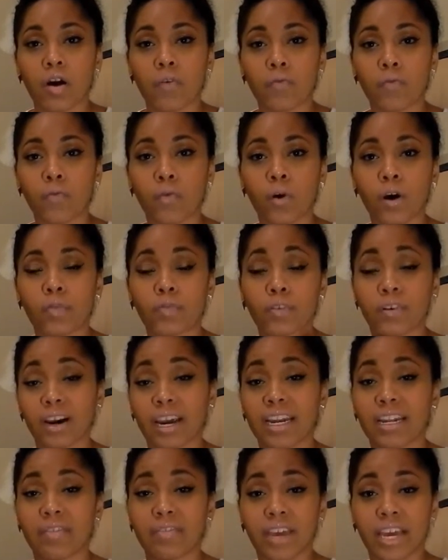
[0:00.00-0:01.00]
for a
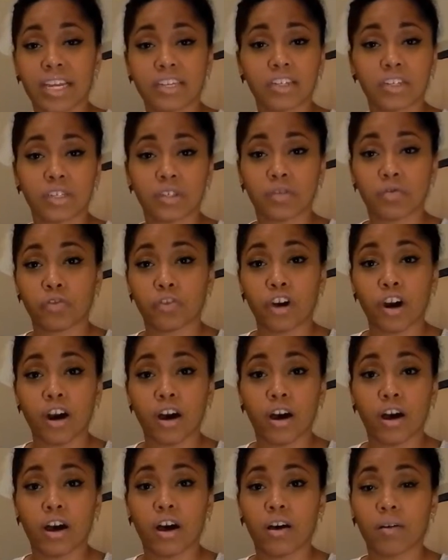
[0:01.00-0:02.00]
variety of ages
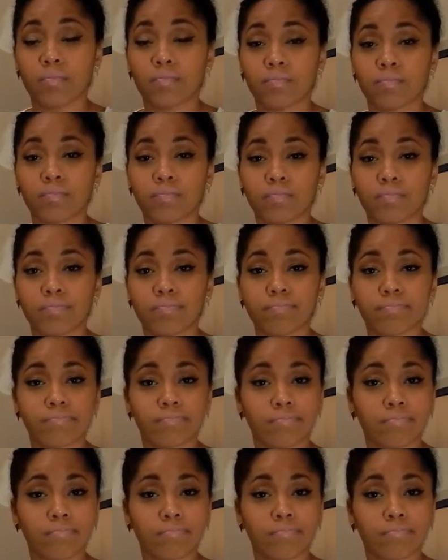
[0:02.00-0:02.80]
from